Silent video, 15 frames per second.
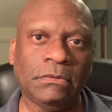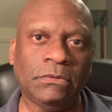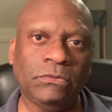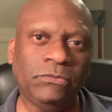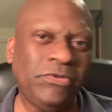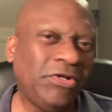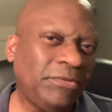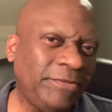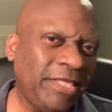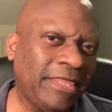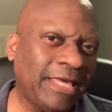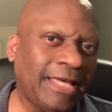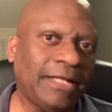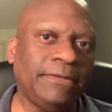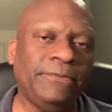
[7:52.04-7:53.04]
Riddle me
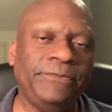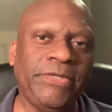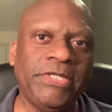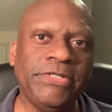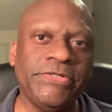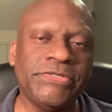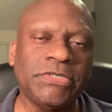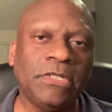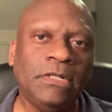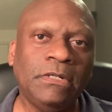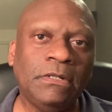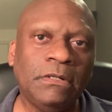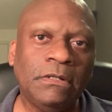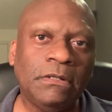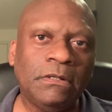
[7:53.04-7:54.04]
that, because
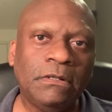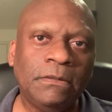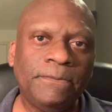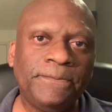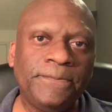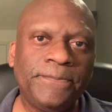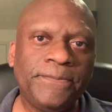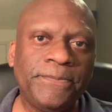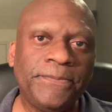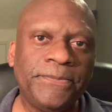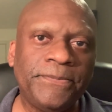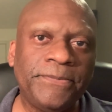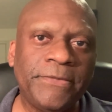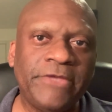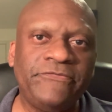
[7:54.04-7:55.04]

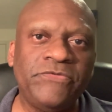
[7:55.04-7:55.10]
if